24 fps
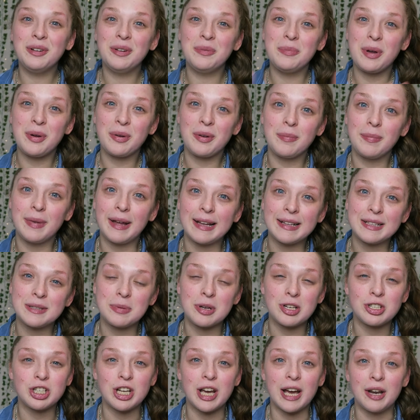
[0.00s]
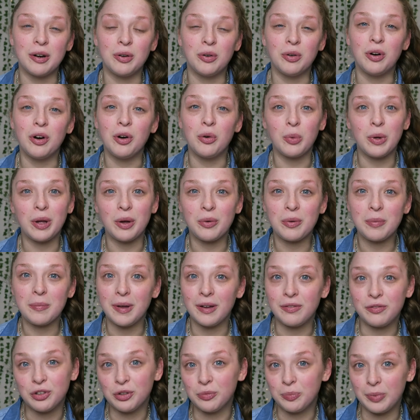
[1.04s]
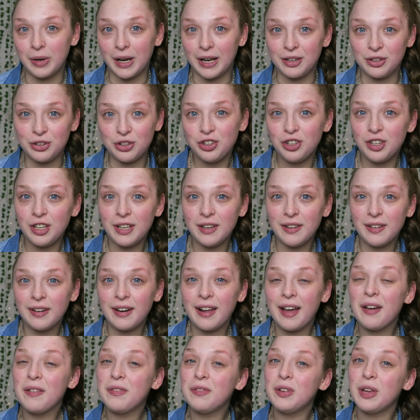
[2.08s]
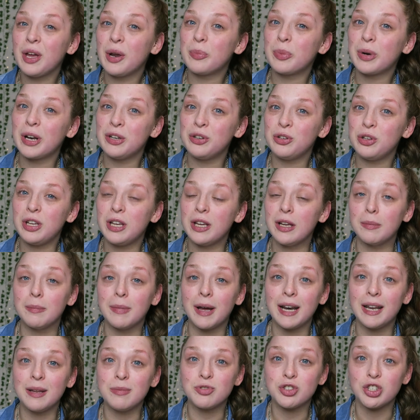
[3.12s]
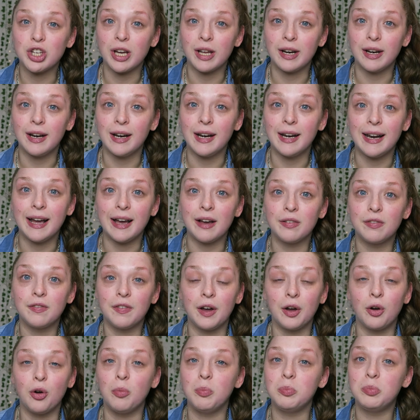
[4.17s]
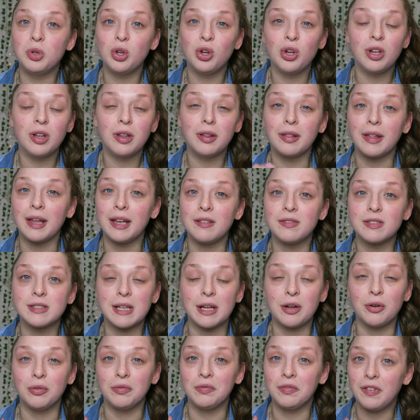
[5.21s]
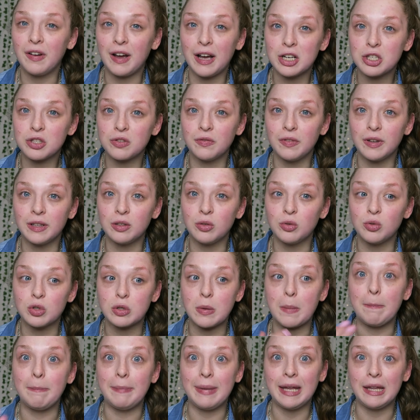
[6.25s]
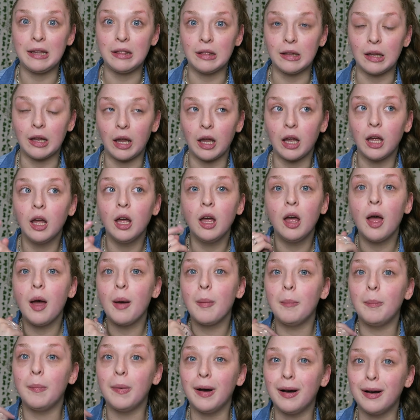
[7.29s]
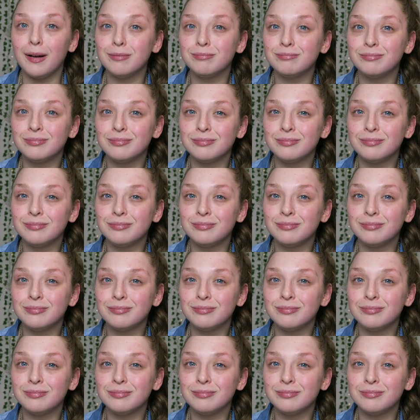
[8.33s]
and welcome back to my channel, or welcome if you're brand new here. If you are brand new here, my name's Rihanna and I film beauty, lifestyle and fashion videos mainly, but